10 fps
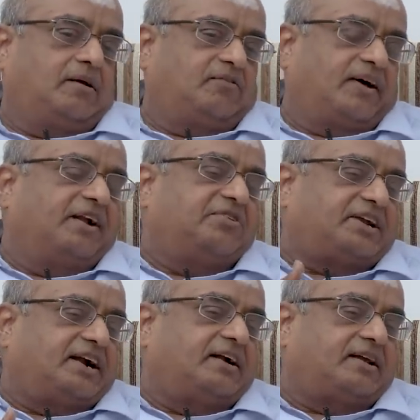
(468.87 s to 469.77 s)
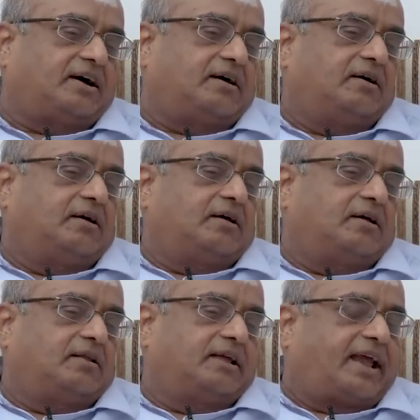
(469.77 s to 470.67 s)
For instance, the